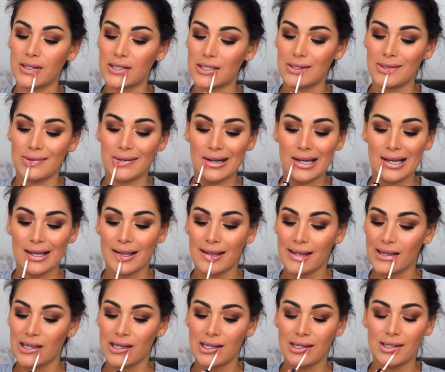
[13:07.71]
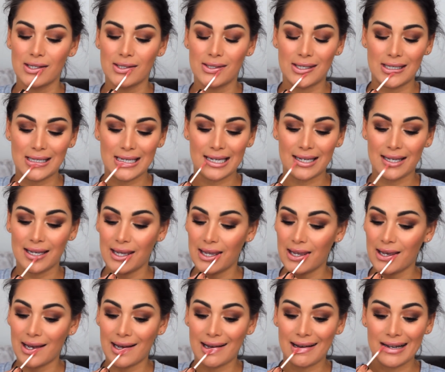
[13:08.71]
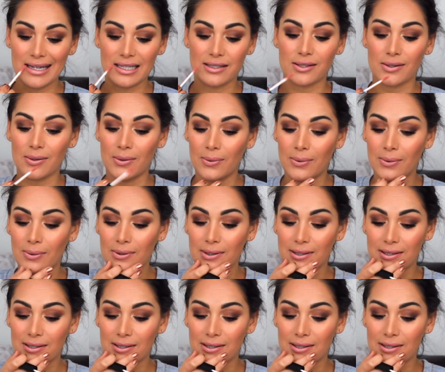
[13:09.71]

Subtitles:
It's not sticky at all.